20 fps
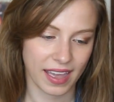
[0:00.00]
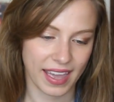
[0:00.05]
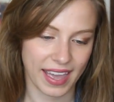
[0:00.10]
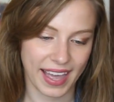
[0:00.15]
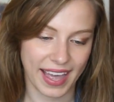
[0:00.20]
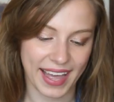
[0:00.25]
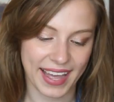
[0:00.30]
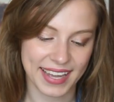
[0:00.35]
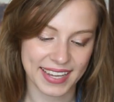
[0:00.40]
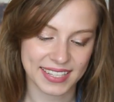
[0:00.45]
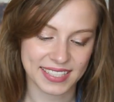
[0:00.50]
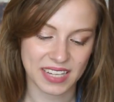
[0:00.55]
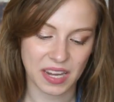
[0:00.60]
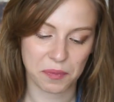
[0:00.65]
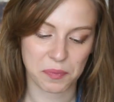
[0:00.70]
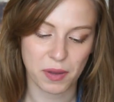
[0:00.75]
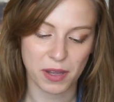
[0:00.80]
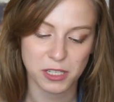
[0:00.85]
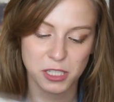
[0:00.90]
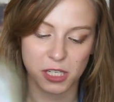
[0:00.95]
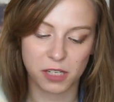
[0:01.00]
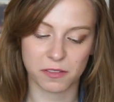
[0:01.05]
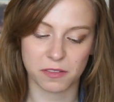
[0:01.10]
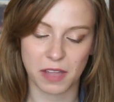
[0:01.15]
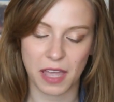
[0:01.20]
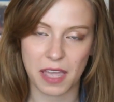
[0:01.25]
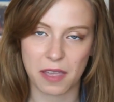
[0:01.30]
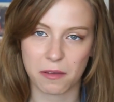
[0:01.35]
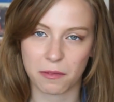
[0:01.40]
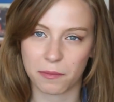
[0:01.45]
and a bunch of
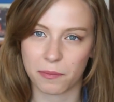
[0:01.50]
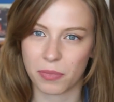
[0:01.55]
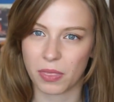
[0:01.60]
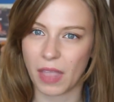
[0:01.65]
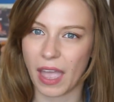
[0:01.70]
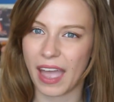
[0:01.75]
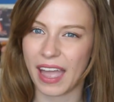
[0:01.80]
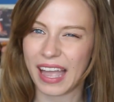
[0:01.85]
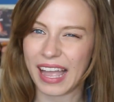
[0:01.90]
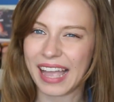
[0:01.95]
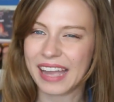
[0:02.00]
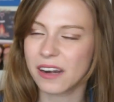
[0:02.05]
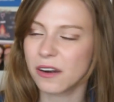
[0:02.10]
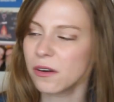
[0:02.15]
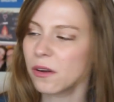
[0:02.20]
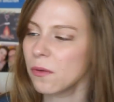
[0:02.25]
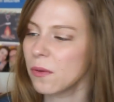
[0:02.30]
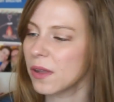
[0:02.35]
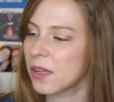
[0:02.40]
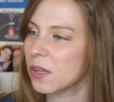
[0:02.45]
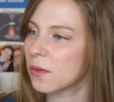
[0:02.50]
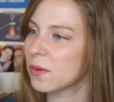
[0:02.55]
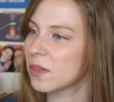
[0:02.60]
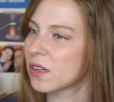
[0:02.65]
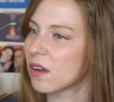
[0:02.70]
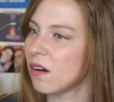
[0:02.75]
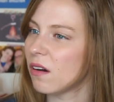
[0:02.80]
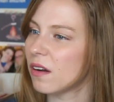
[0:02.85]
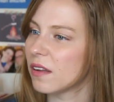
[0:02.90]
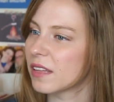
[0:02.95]
like, I don't know what you
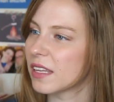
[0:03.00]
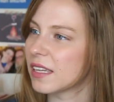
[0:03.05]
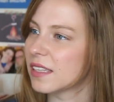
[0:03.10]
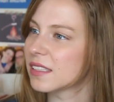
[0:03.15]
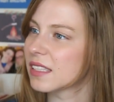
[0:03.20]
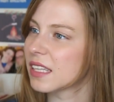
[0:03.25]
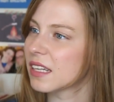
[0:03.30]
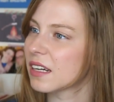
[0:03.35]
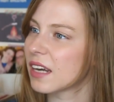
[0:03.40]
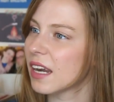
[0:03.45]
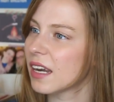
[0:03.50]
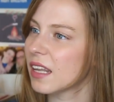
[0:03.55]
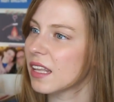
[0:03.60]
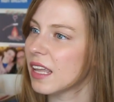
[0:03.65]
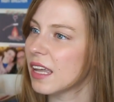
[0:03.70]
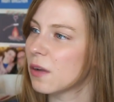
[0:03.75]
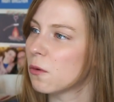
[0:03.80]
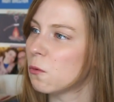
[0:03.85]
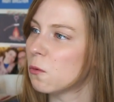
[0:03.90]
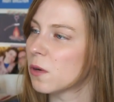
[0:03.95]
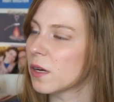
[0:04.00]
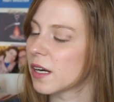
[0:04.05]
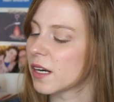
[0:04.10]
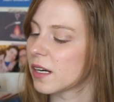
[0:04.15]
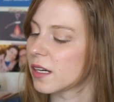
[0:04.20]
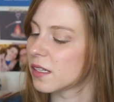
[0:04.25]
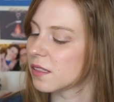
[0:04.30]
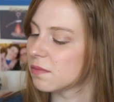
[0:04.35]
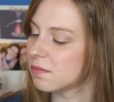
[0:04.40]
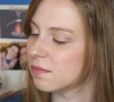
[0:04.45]
would call these. They're kind of like
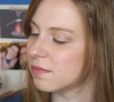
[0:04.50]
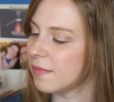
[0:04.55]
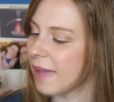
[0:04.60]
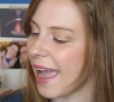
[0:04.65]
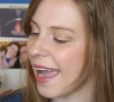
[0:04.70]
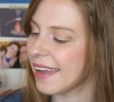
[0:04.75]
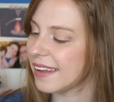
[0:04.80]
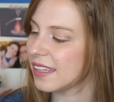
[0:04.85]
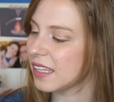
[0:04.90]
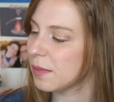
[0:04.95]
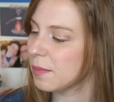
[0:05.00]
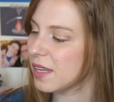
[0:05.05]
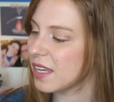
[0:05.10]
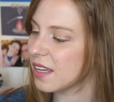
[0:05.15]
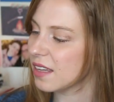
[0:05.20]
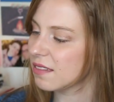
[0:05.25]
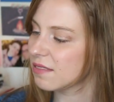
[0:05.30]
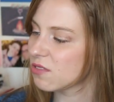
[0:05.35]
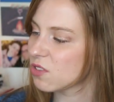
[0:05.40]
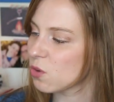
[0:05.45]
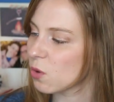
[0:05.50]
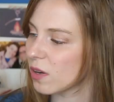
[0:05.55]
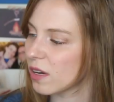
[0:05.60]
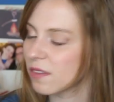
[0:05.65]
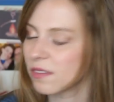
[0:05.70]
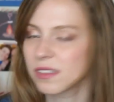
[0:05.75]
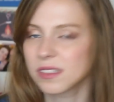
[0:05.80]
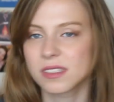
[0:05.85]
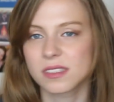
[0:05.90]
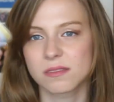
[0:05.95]
word Mad Libby sort
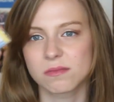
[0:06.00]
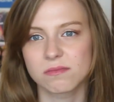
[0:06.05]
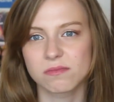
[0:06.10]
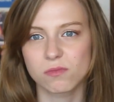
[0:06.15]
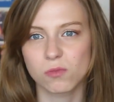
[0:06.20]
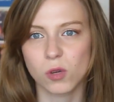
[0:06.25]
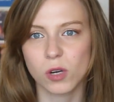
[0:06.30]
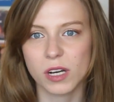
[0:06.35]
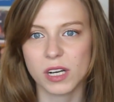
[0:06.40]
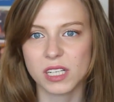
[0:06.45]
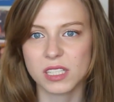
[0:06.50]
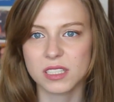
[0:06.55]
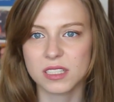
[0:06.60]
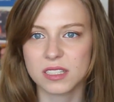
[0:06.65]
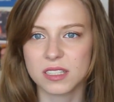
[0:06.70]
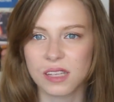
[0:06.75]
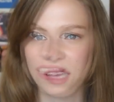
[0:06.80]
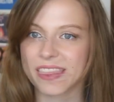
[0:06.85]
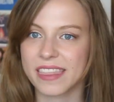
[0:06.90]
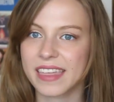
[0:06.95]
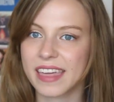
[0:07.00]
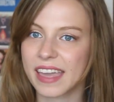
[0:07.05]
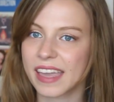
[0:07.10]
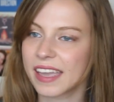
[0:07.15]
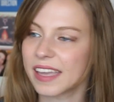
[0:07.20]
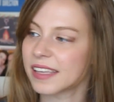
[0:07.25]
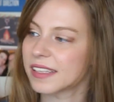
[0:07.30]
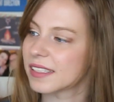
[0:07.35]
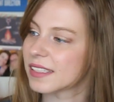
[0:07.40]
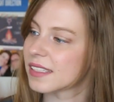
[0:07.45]
of words.
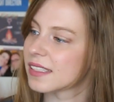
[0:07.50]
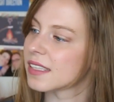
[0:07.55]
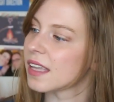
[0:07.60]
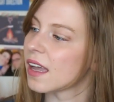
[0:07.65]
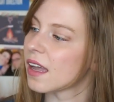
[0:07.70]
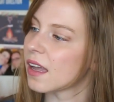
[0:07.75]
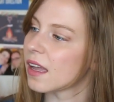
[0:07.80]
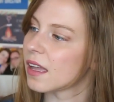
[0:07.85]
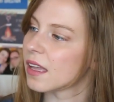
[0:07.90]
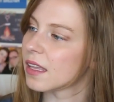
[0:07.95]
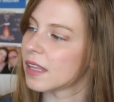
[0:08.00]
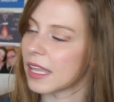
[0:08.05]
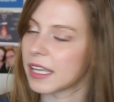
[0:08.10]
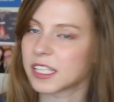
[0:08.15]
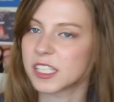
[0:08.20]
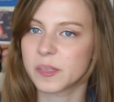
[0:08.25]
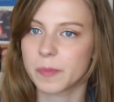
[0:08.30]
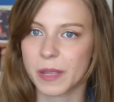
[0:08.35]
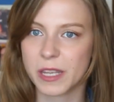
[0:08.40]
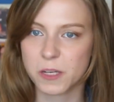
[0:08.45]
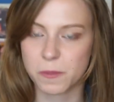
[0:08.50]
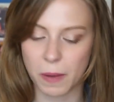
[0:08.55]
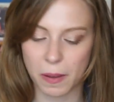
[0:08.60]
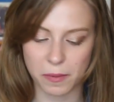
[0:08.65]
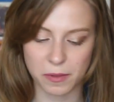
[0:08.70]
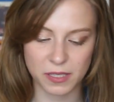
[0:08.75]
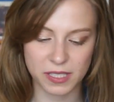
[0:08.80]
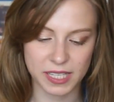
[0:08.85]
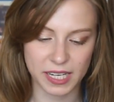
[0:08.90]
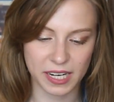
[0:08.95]
These like speech
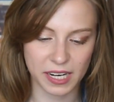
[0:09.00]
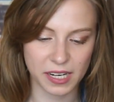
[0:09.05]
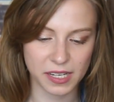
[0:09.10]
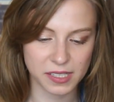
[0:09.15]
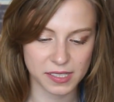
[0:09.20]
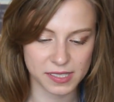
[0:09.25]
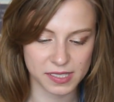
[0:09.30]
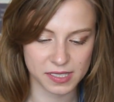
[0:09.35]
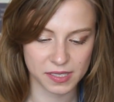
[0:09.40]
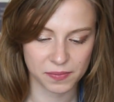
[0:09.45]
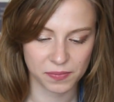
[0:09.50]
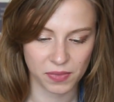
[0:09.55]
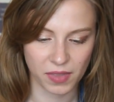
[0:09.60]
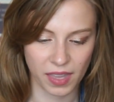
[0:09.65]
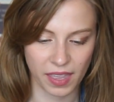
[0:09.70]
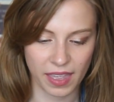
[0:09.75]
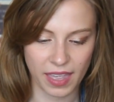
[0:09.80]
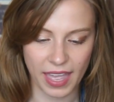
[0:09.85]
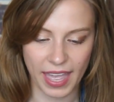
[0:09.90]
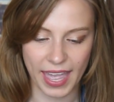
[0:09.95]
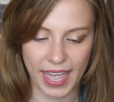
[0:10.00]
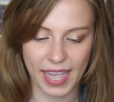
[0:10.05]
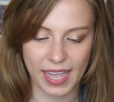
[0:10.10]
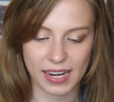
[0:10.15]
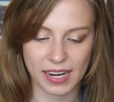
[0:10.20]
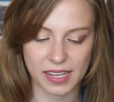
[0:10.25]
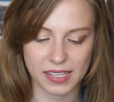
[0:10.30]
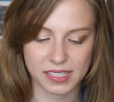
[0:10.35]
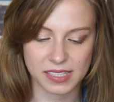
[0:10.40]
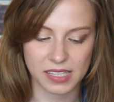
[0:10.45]
bubble stickers
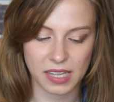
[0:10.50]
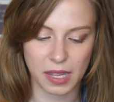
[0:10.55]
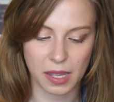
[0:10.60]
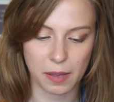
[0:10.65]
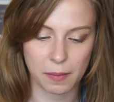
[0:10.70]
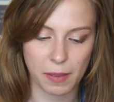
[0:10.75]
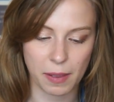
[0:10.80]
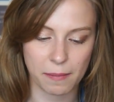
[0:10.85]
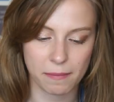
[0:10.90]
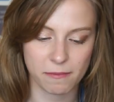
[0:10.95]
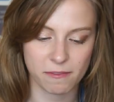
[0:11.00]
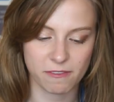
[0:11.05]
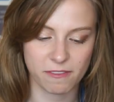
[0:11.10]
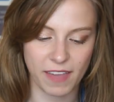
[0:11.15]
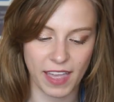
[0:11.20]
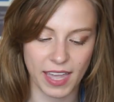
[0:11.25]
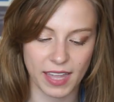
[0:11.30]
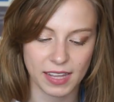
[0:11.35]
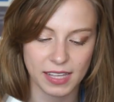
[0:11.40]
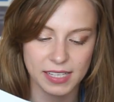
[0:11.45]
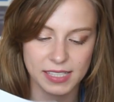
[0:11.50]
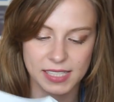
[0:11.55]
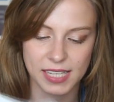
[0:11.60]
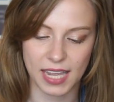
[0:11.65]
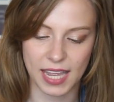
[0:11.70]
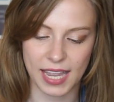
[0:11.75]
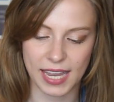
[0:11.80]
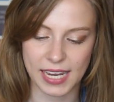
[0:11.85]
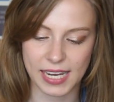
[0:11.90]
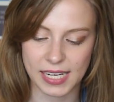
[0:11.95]
and some
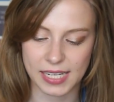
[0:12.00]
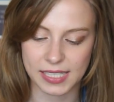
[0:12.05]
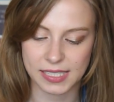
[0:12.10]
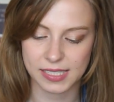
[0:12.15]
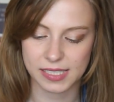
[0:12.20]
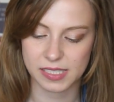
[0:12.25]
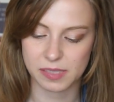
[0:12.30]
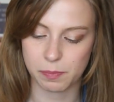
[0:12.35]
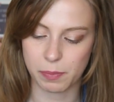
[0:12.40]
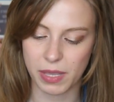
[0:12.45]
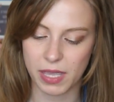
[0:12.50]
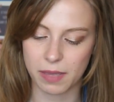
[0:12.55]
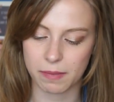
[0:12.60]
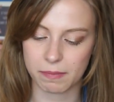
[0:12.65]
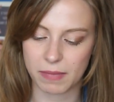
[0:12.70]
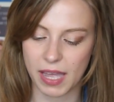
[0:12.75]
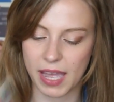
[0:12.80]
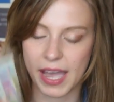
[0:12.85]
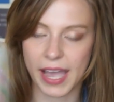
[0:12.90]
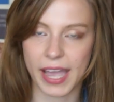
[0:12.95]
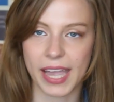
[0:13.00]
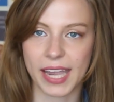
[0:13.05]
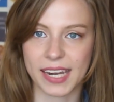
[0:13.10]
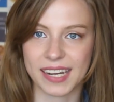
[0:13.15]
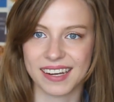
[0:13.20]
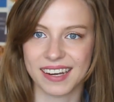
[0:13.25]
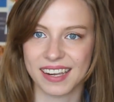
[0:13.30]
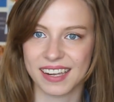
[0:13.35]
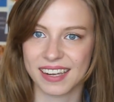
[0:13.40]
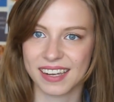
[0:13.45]
Valentine's Be
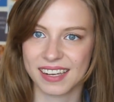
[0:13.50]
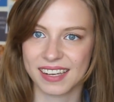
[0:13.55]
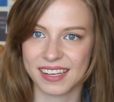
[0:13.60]
Mine